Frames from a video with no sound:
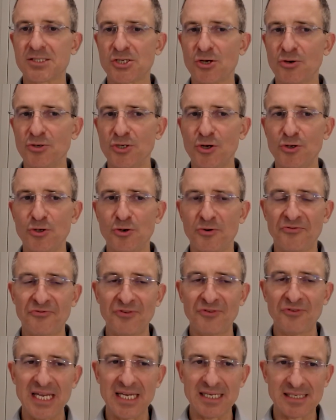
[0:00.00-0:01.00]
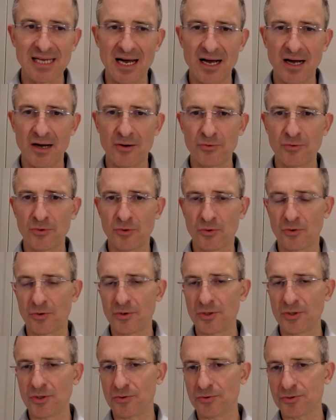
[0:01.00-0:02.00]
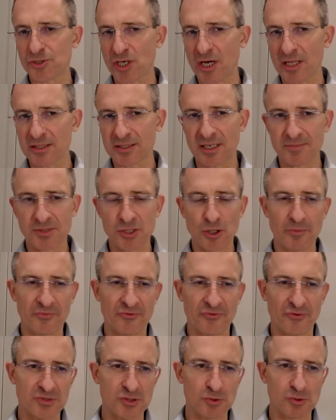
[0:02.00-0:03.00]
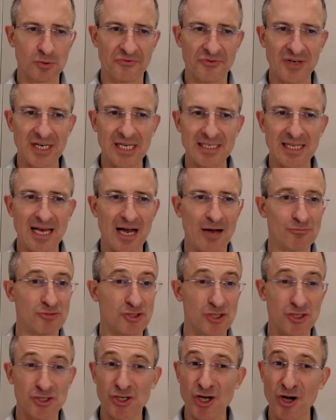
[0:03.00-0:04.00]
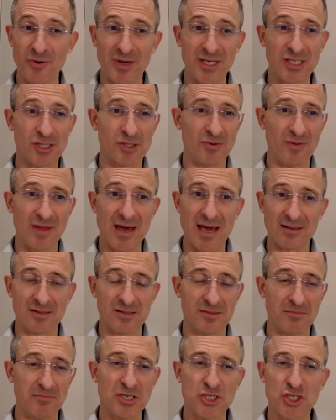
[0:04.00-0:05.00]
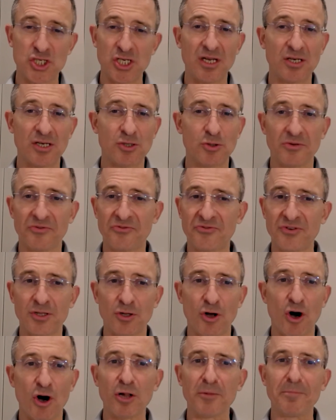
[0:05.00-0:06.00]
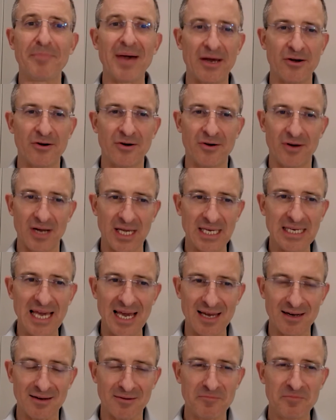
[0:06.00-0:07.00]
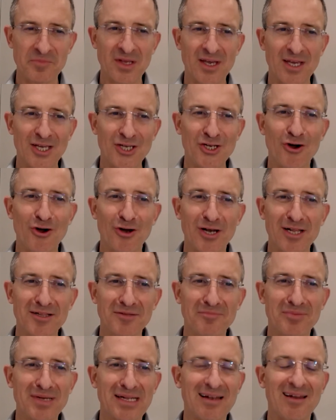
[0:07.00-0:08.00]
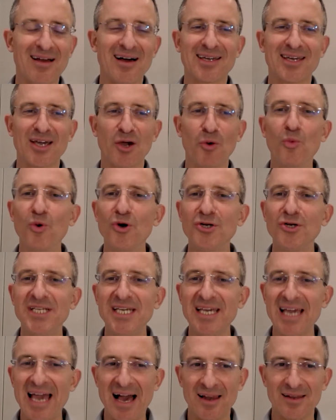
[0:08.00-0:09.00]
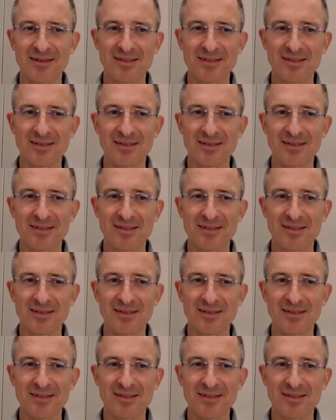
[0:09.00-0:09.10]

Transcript: so, you know, you're feeling down or your child comes home from school feeling down, just go into that machine and you'll feel all better again. You know, a little bit like a Woody